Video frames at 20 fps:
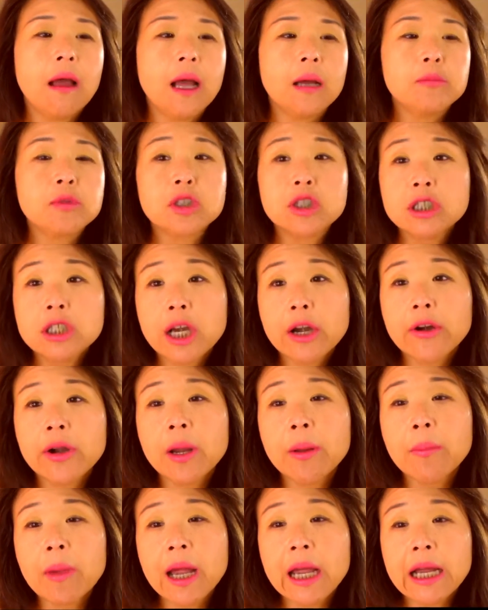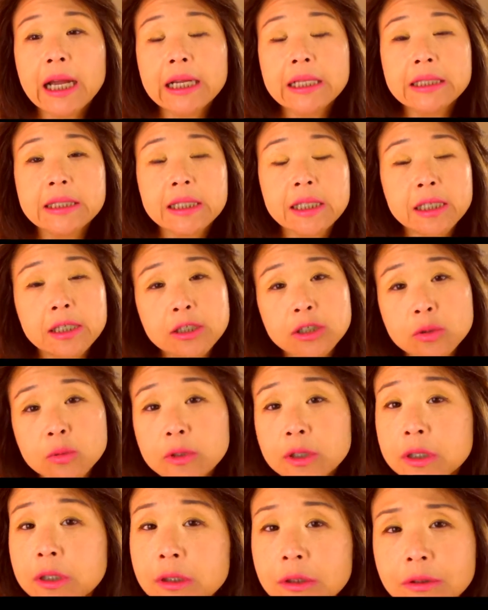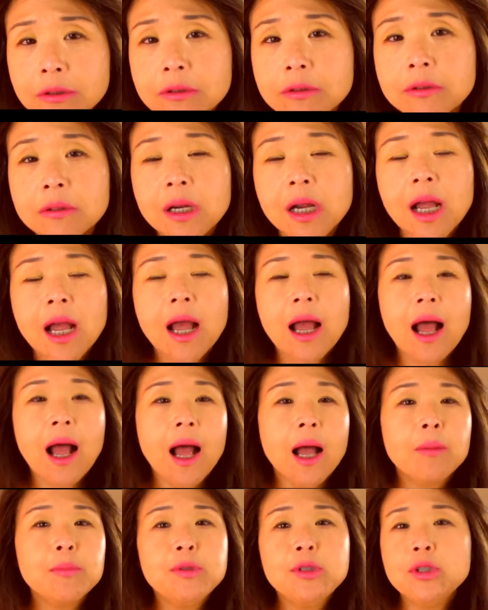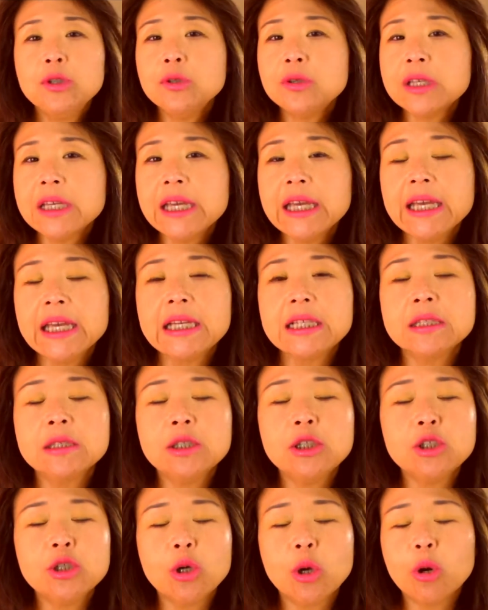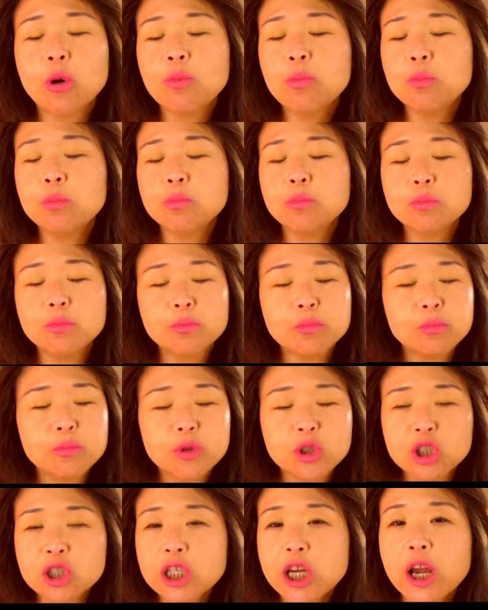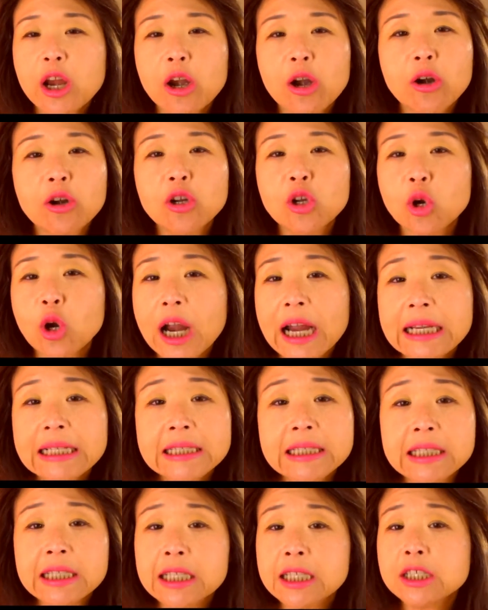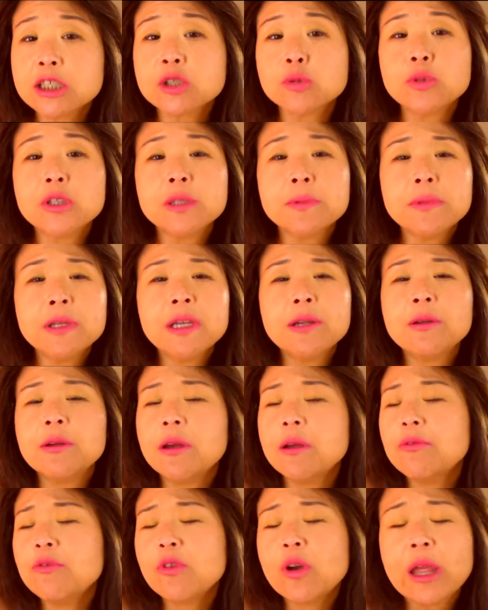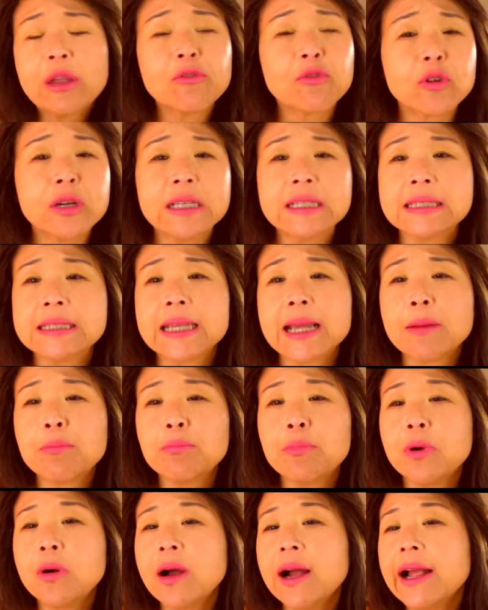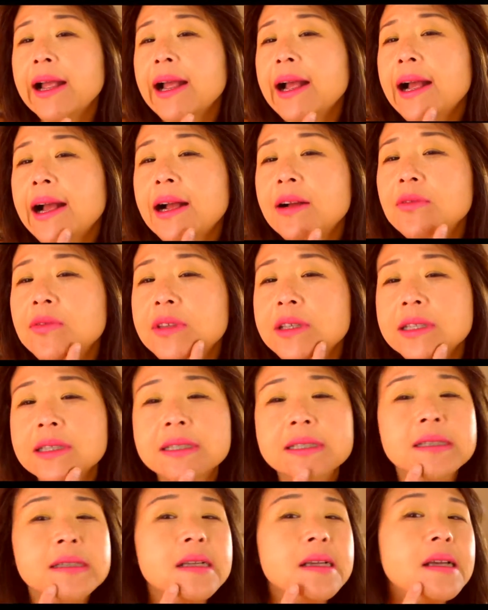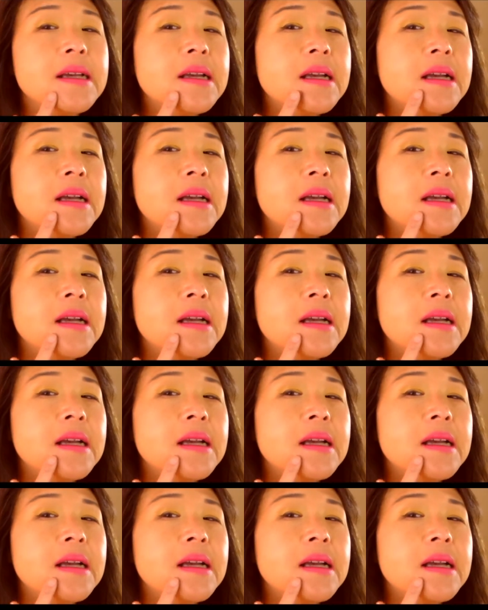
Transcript: um, sharing my ideas with you. Um, you can, you know, share your ideas with me. Like for example, I have this